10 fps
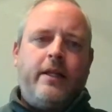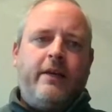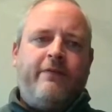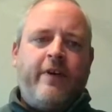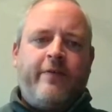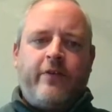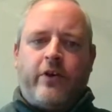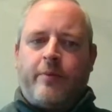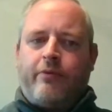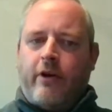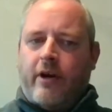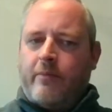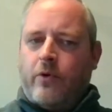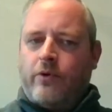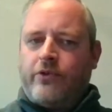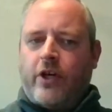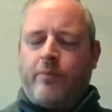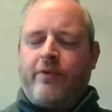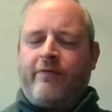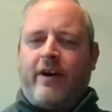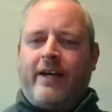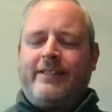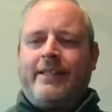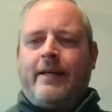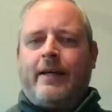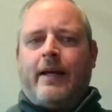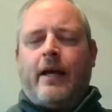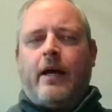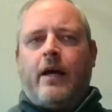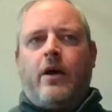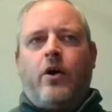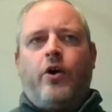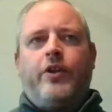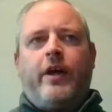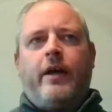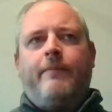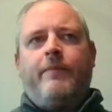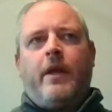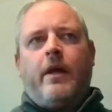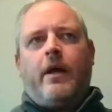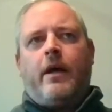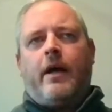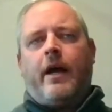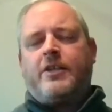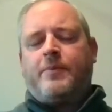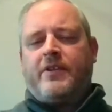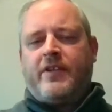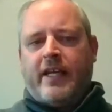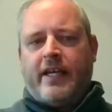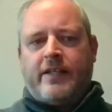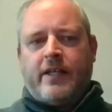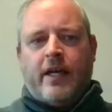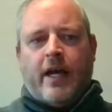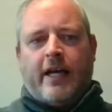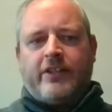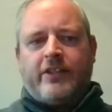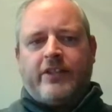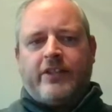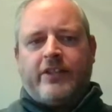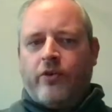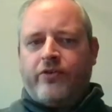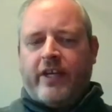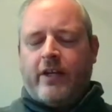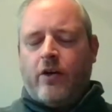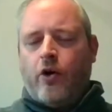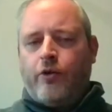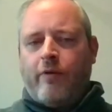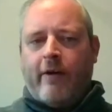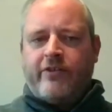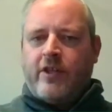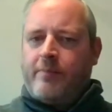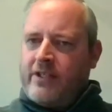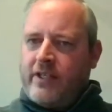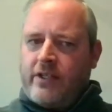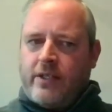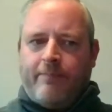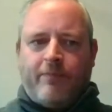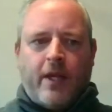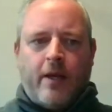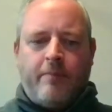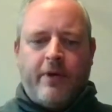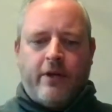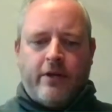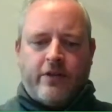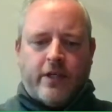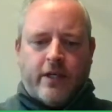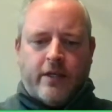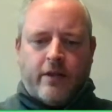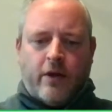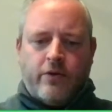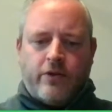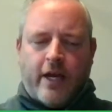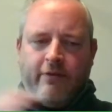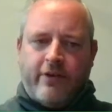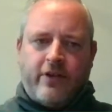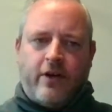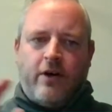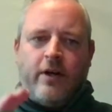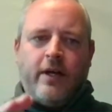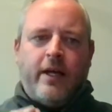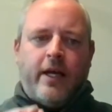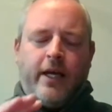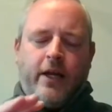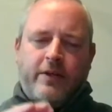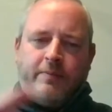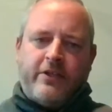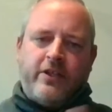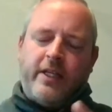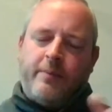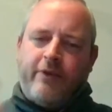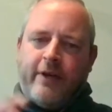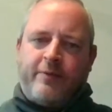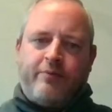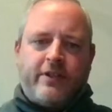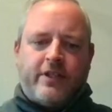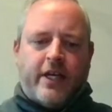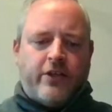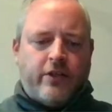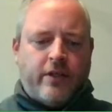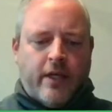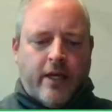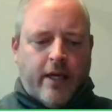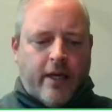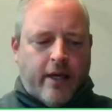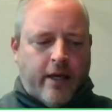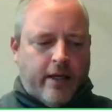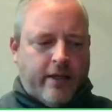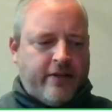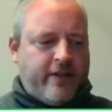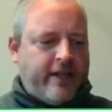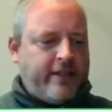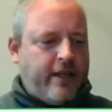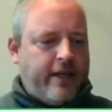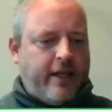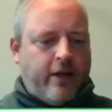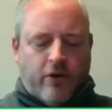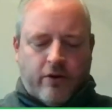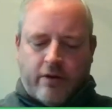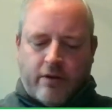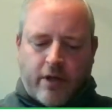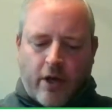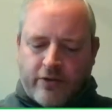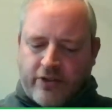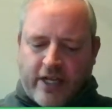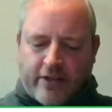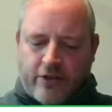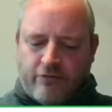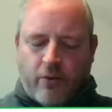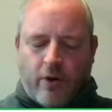the Fit for Nuclear programme also provides other expertise and support in other areas of the business, because those areas are, as mentioned in the previous presentation, there's things like, you've got codes and standards